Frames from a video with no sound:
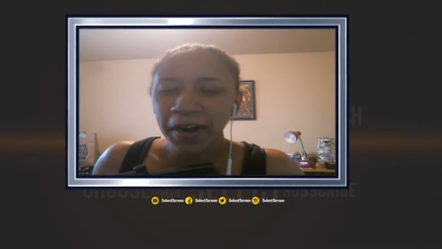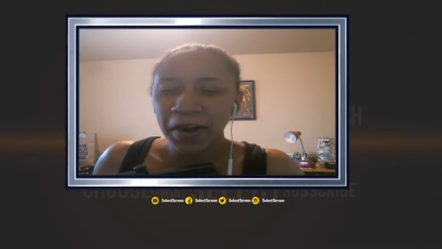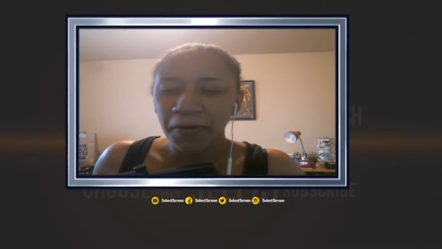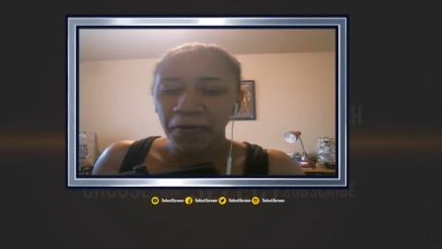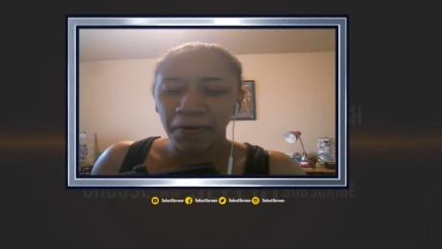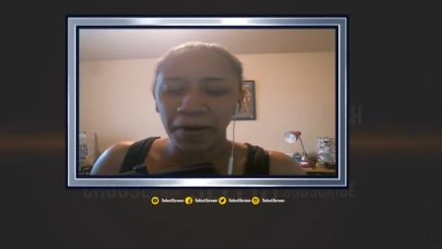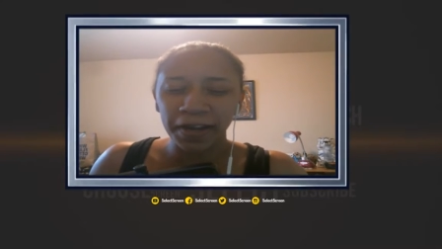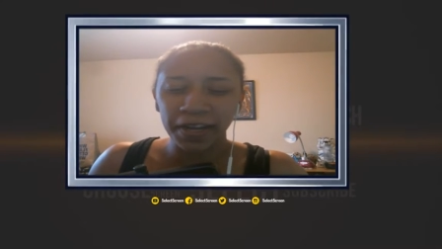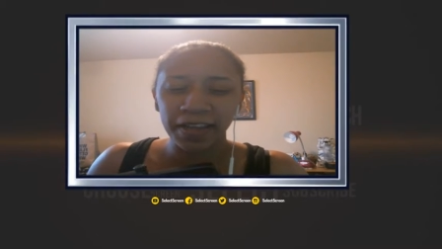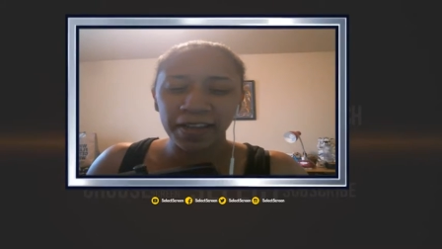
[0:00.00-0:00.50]

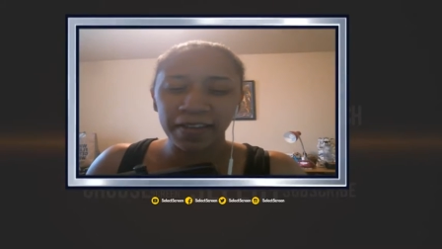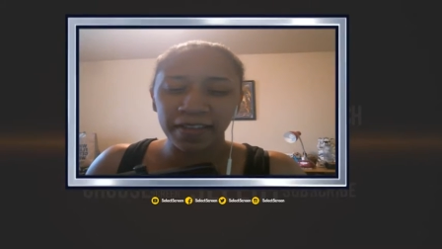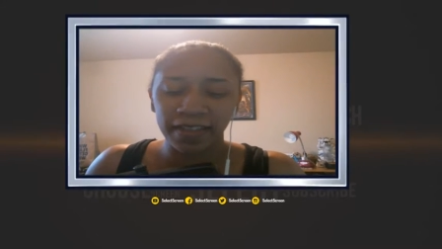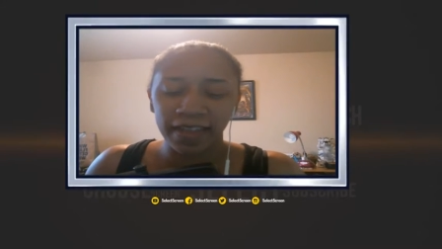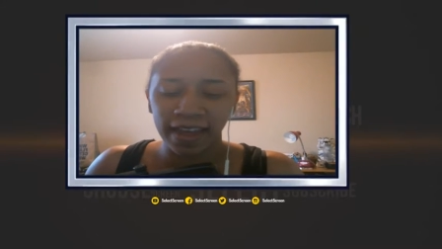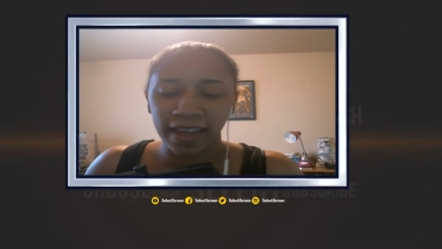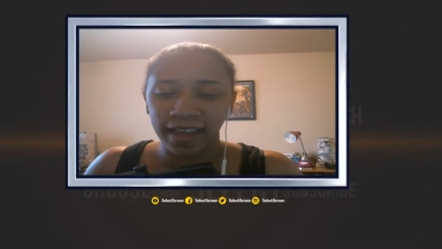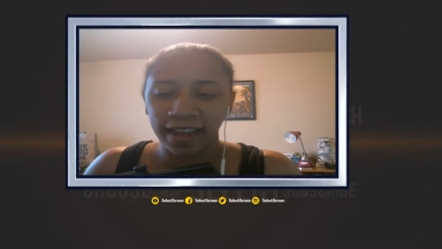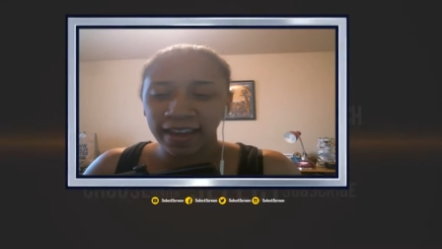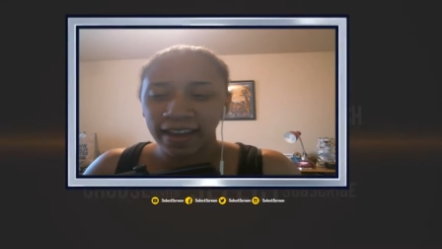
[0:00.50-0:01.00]
what do you
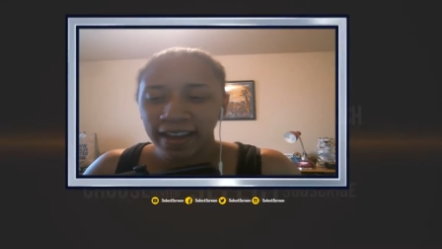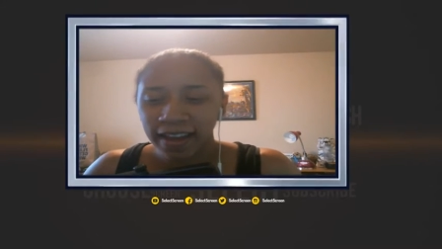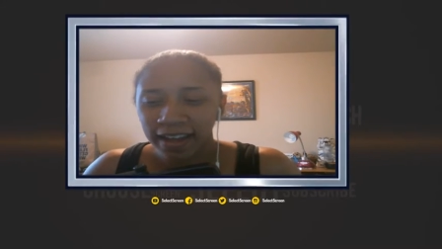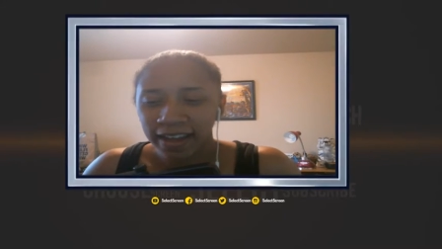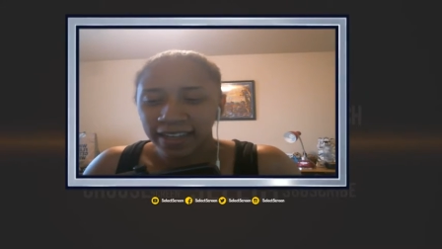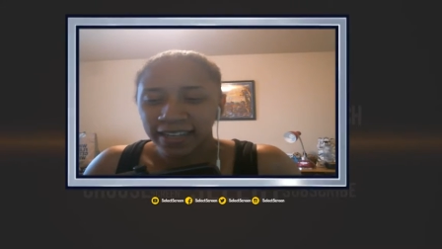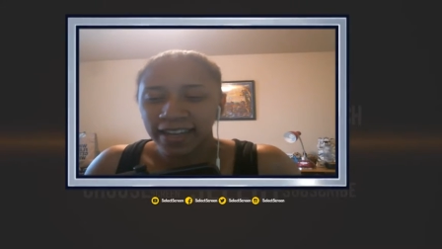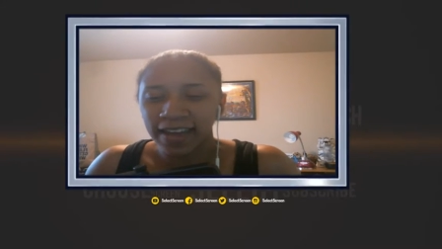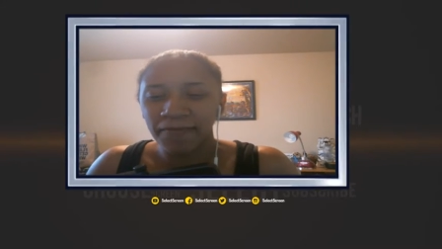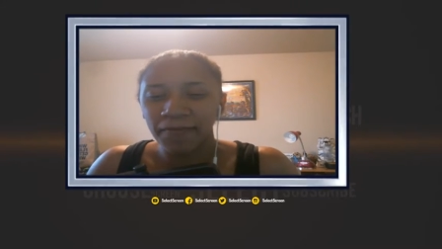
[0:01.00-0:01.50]
think?
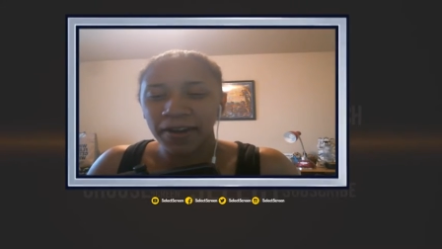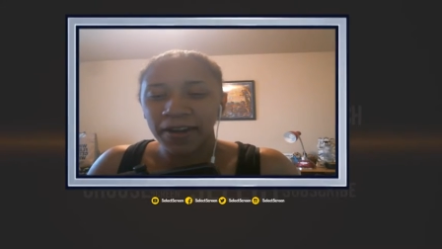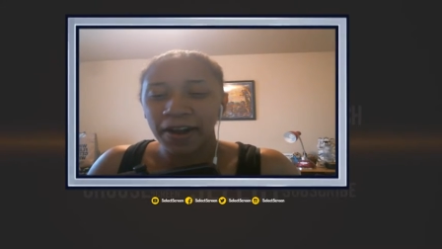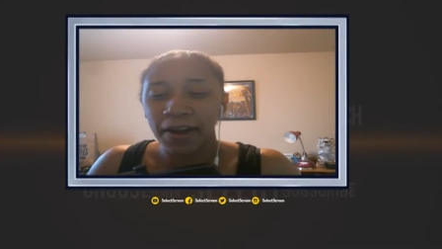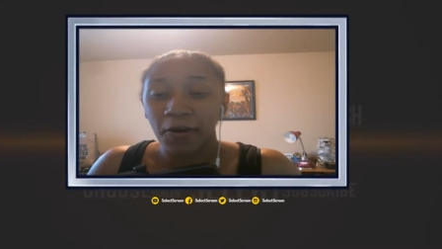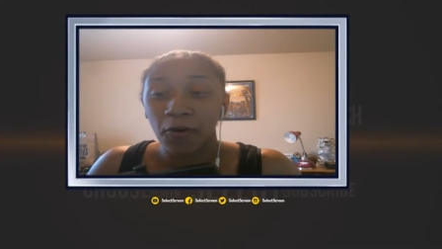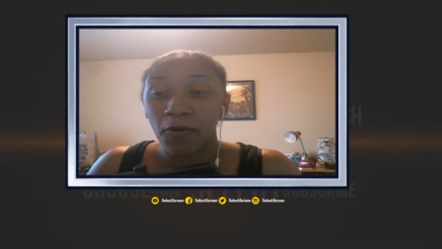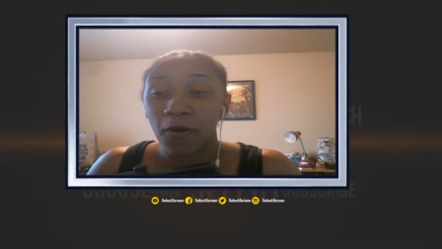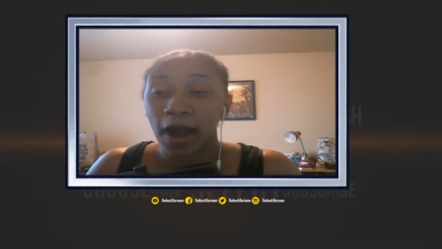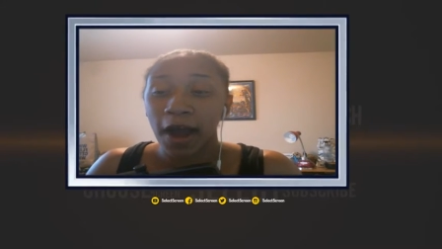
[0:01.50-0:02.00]
Let me
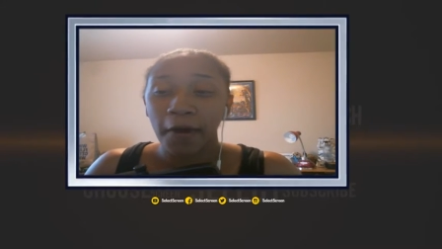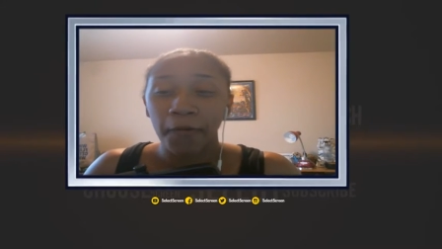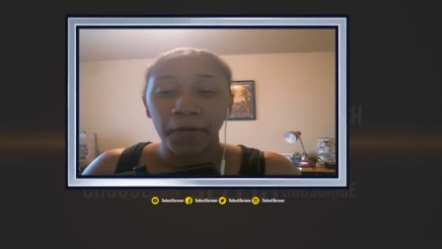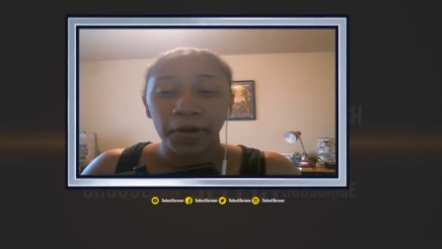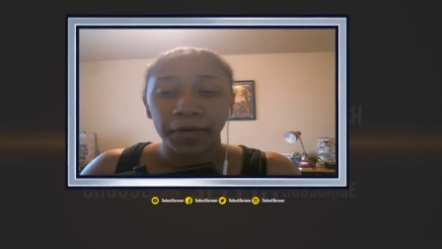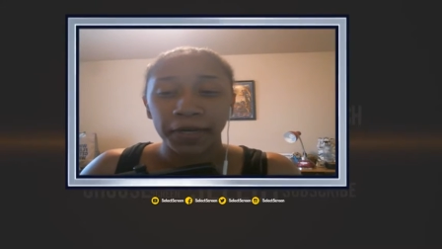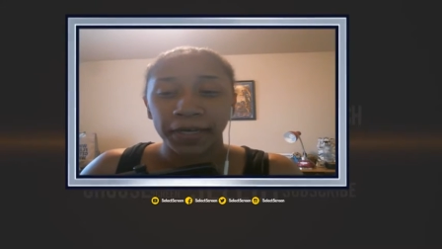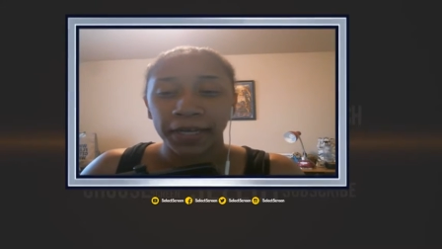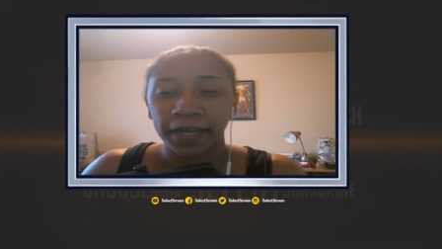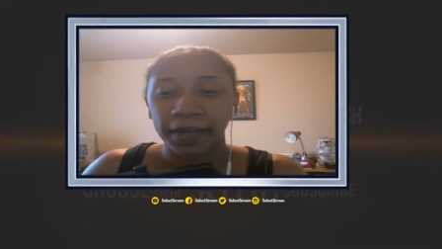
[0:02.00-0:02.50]
know. I
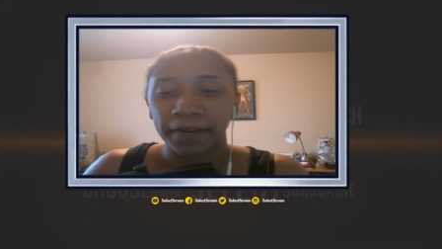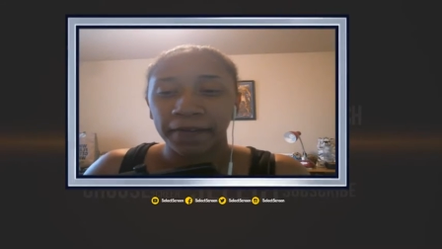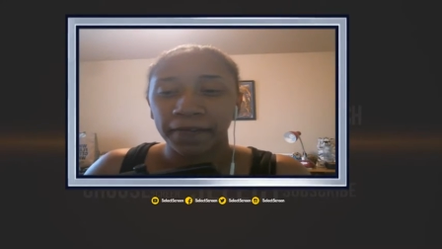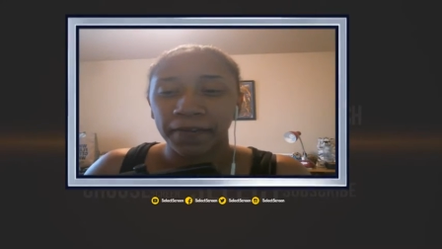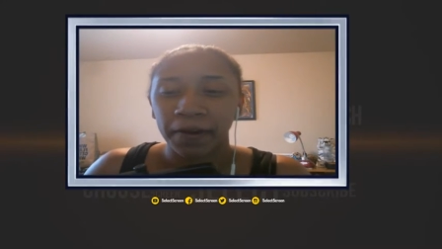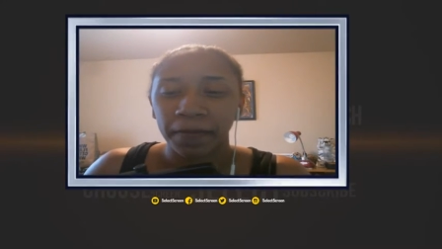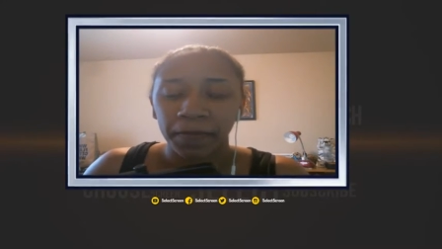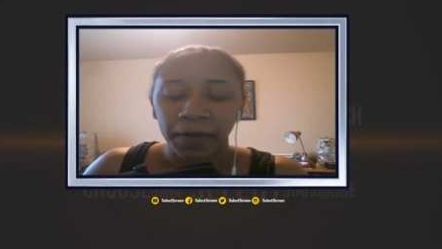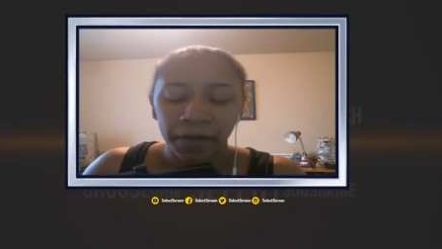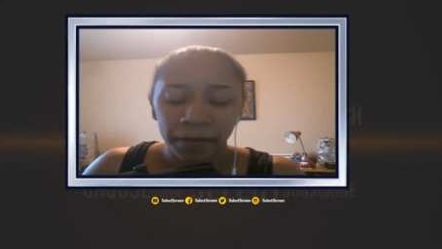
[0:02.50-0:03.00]
want to hear
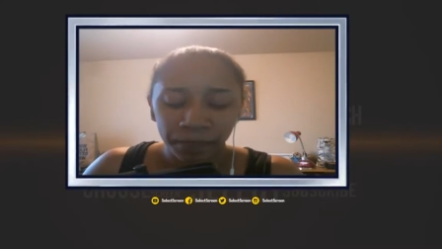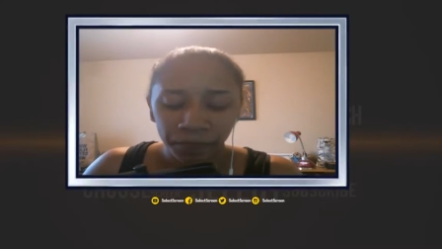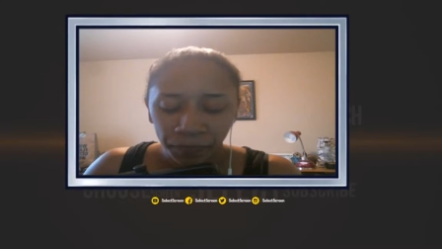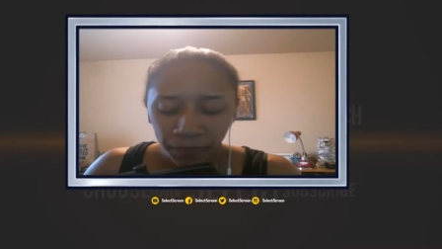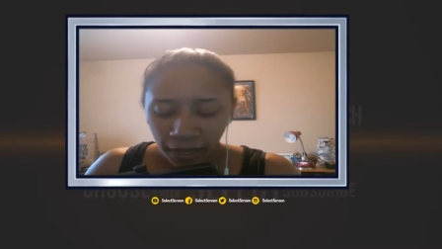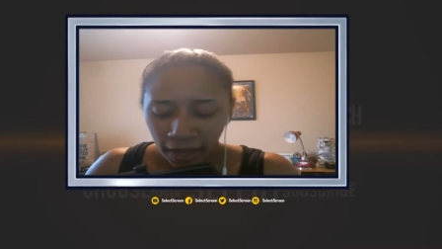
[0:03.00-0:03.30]
from you.